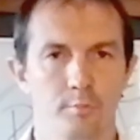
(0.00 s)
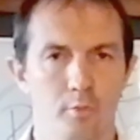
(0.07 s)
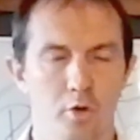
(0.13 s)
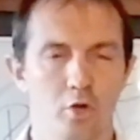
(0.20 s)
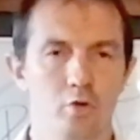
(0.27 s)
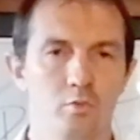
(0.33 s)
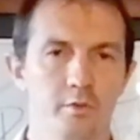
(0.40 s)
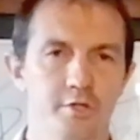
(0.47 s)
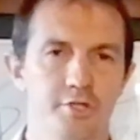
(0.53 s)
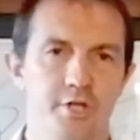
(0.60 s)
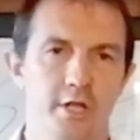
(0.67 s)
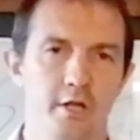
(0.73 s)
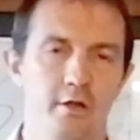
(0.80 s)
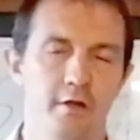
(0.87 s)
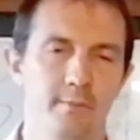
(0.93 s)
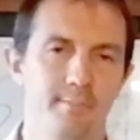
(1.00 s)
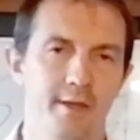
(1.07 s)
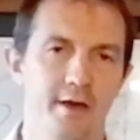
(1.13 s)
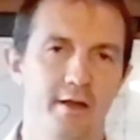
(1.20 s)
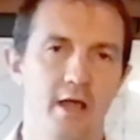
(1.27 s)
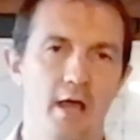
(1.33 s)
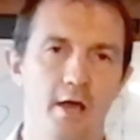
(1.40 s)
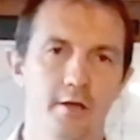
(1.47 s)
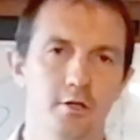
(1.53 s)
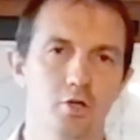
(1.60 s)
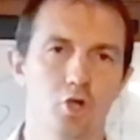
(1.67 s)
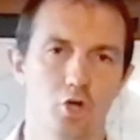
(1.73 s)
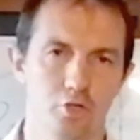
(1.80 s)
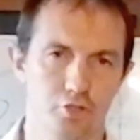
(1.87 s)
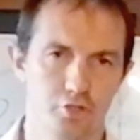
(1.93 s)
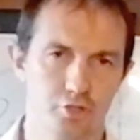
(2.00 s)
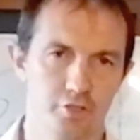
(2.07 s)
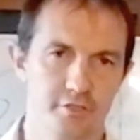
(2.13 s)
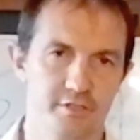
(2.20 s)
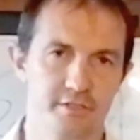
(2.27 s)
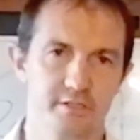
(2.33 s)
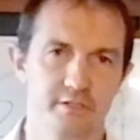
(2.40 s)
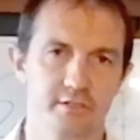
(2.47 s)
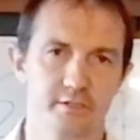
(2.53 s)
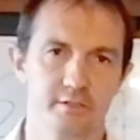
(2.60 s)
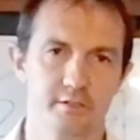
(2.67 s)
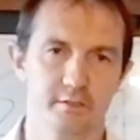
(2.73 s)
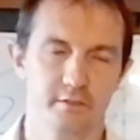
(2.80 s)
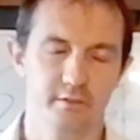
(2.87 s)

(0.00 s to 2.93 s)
the model we shared about unconscious